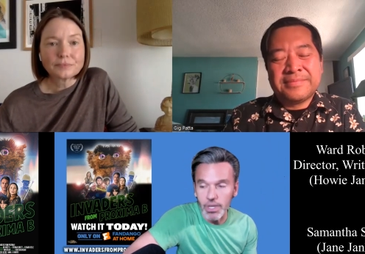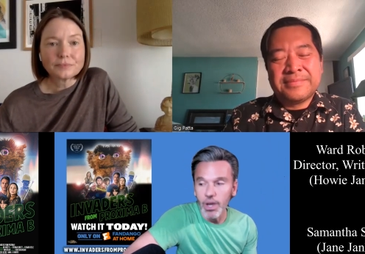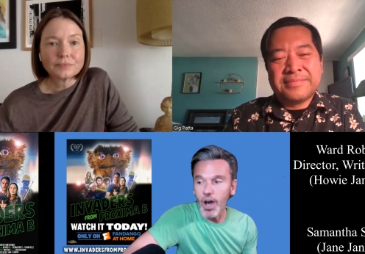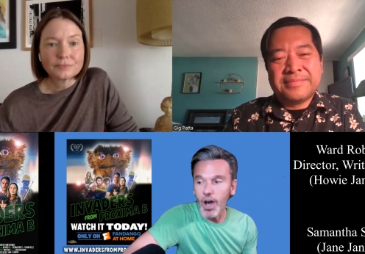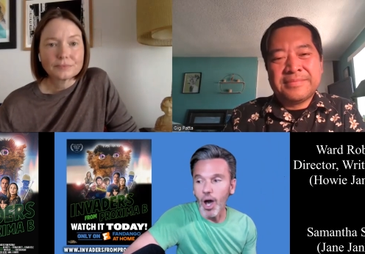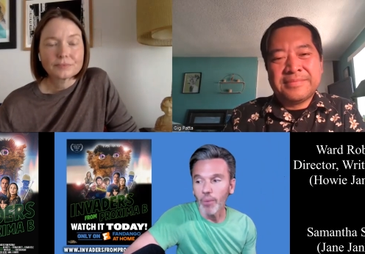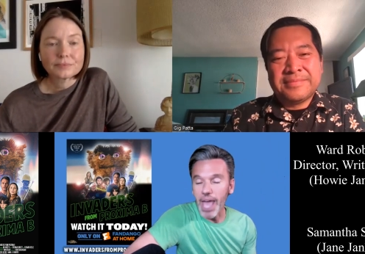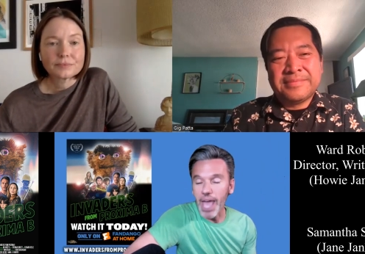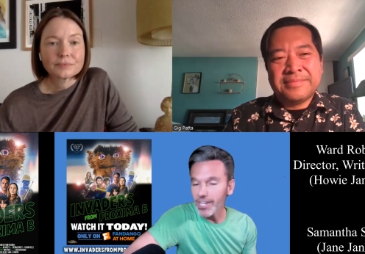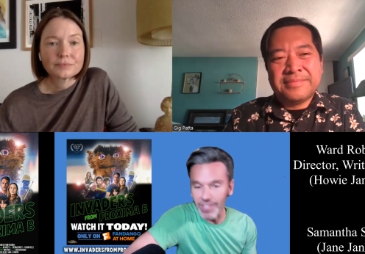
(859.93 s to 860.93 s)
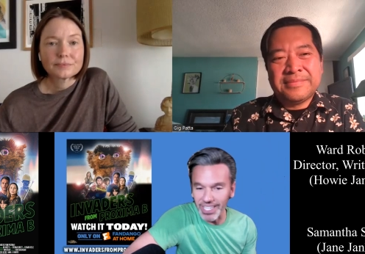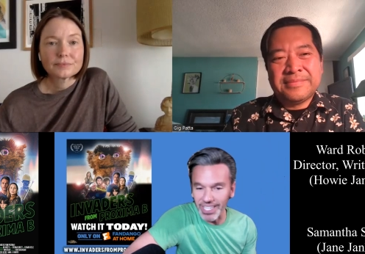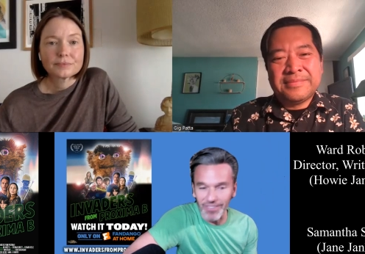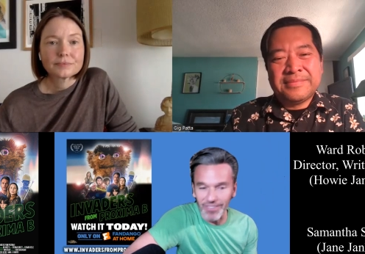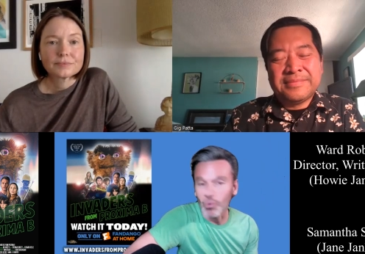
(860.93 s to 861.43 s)
Speaker 1: Um, actually, and
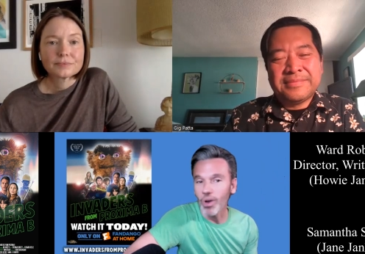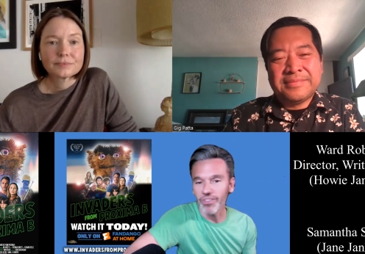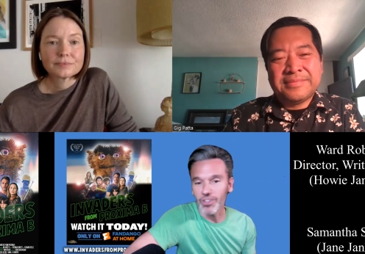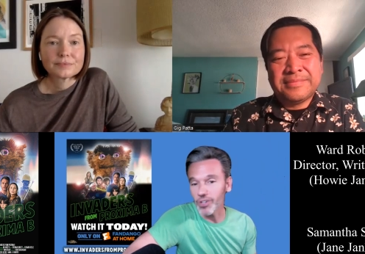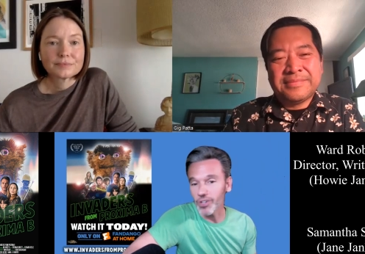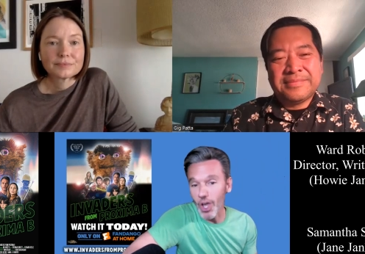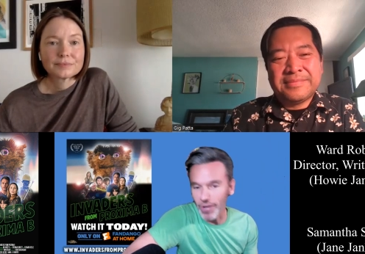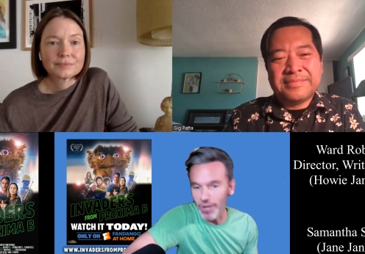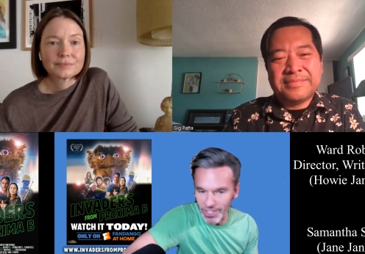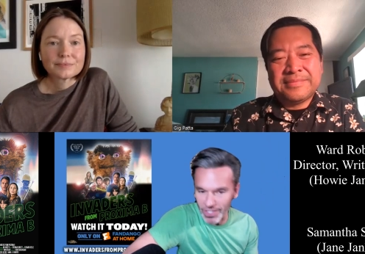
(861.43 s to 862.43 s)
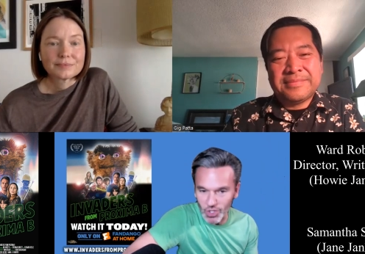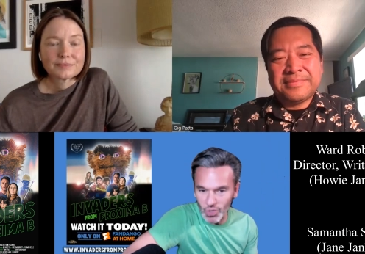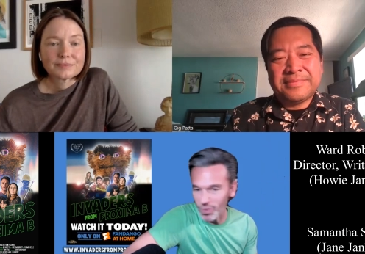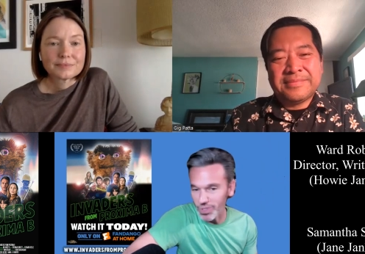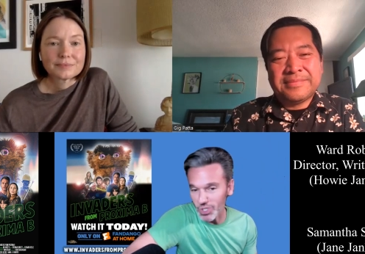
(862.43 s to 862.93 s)
even one of the Draconians is,
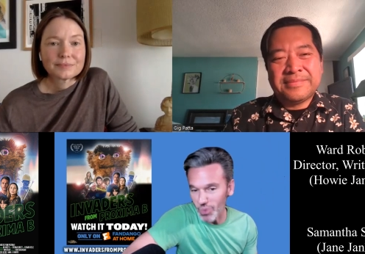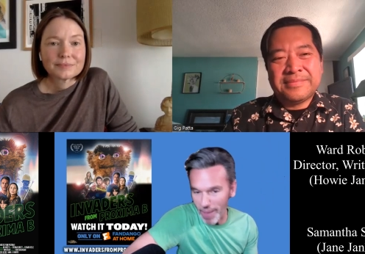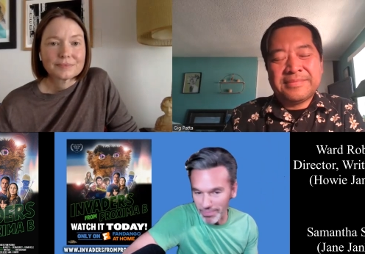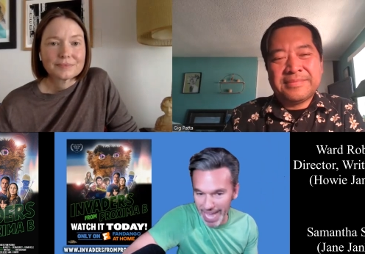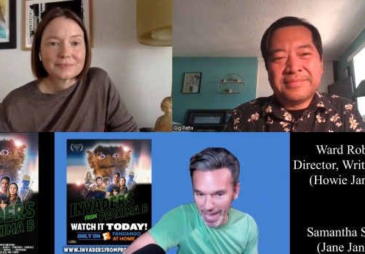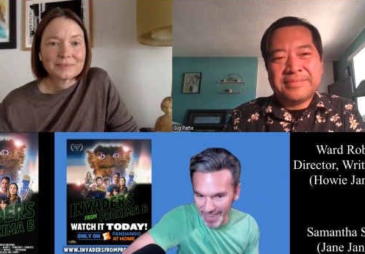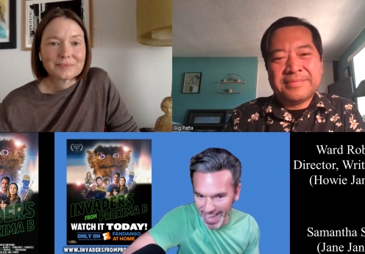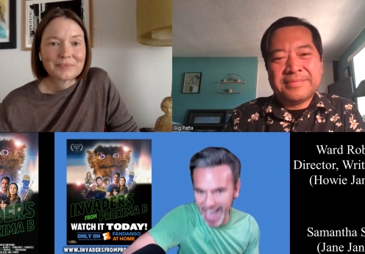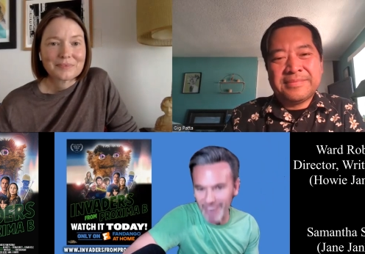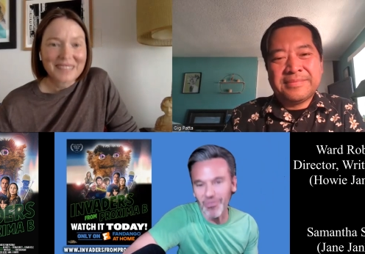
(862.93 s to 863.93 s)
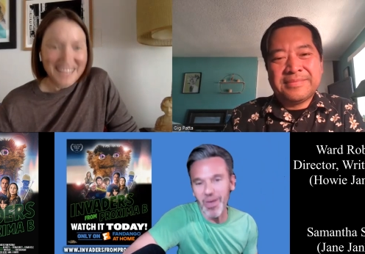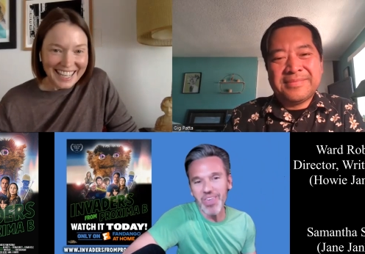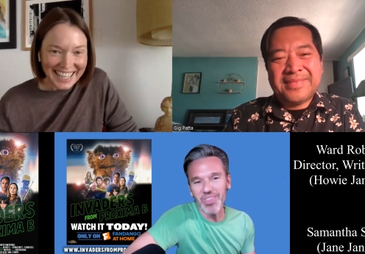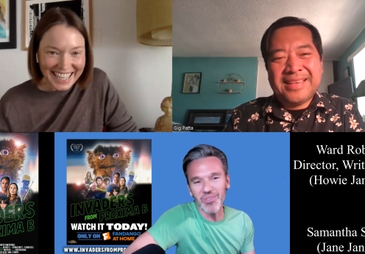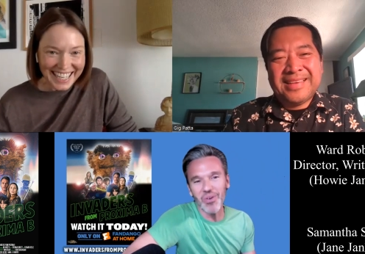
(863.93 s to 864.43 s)
was swapped out halfway
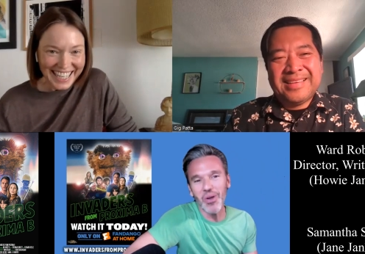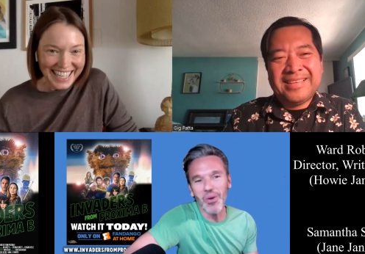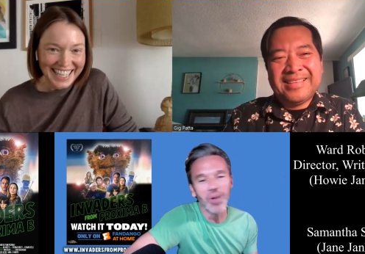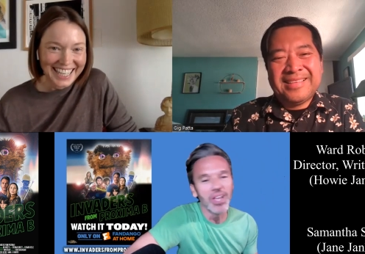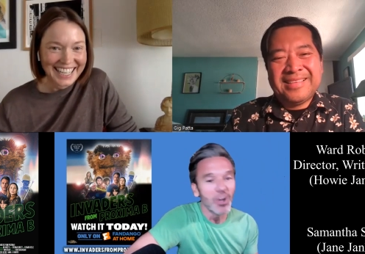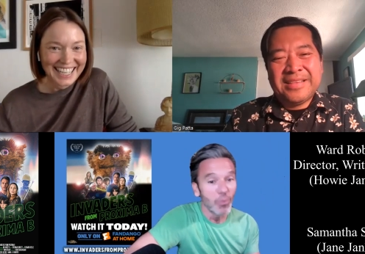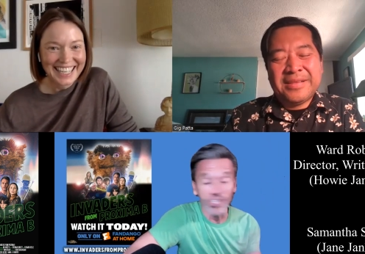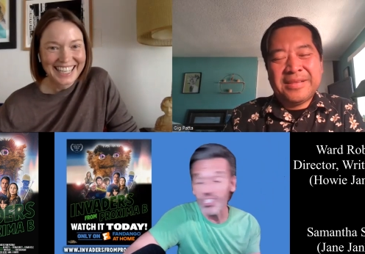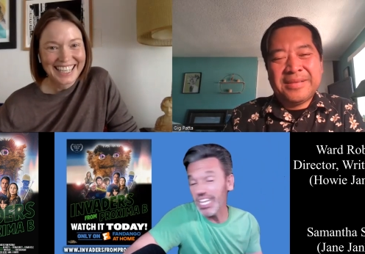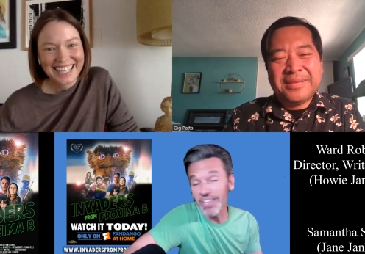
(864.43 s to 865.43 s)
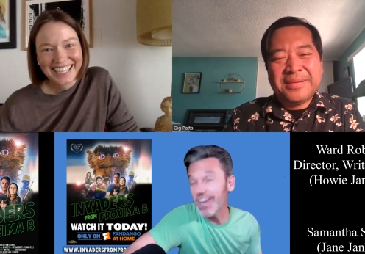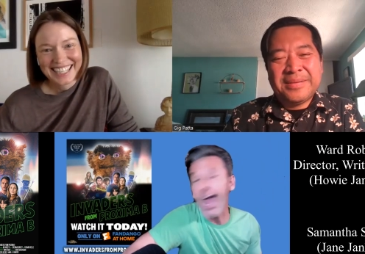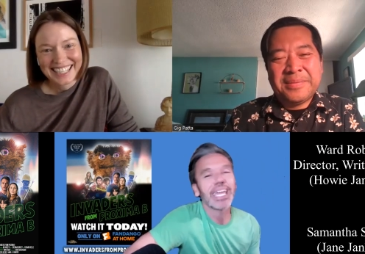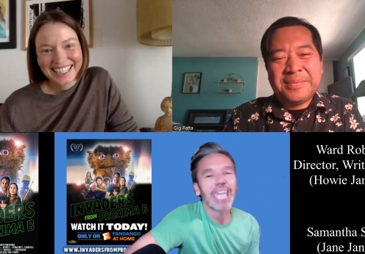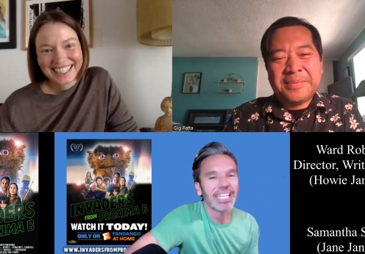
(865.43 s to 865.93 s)
through, which even
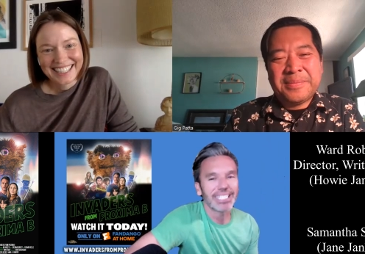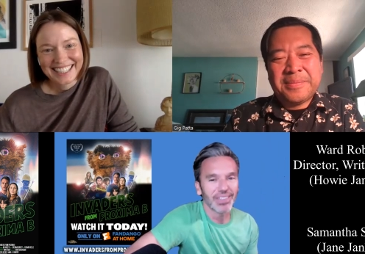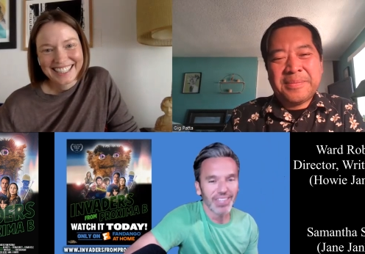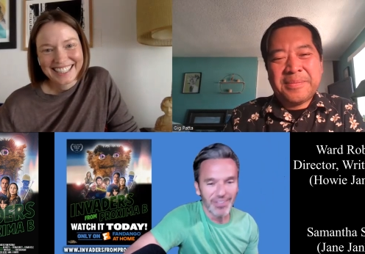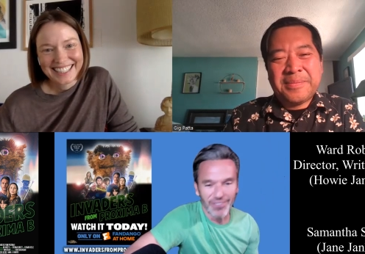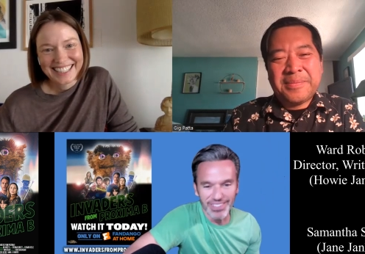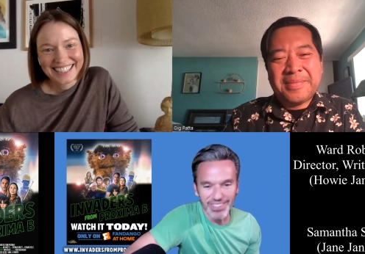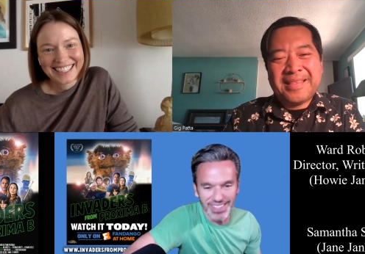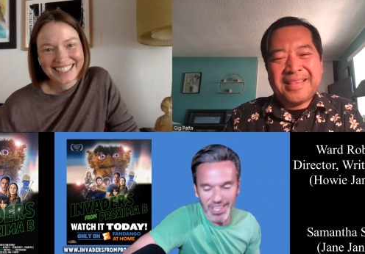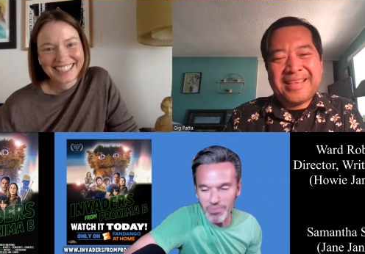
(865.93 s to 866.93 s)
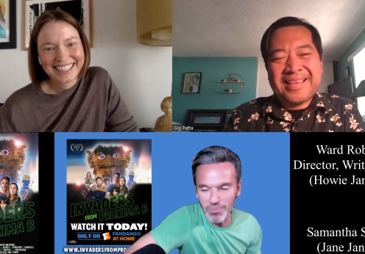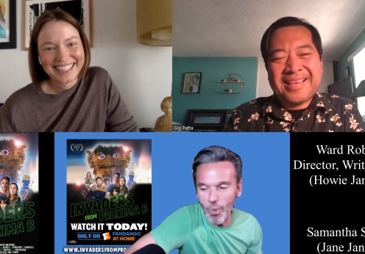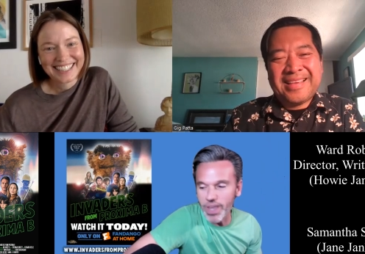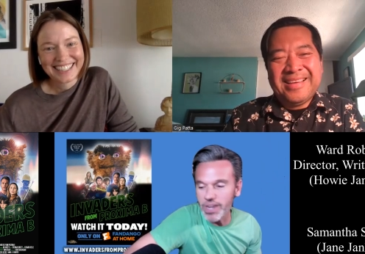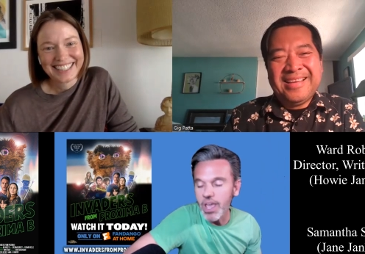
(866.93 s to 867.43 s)
I can't tell the difference at this
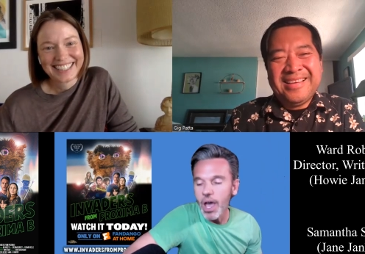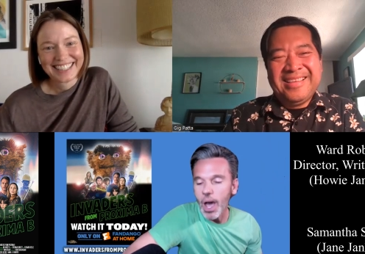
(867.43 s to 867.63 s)
point.